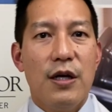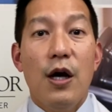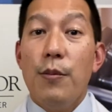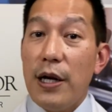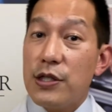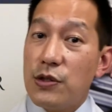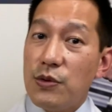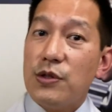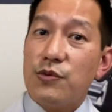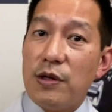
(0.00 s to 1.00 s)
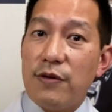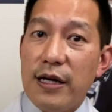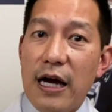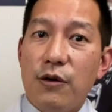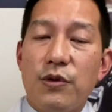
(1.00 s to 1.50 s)
But as soon as we run
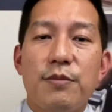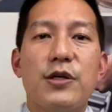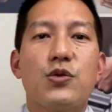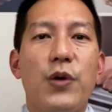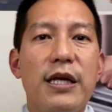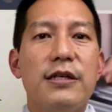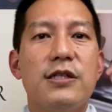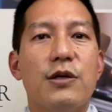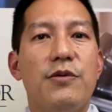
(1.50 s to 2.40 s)
out, we must wait until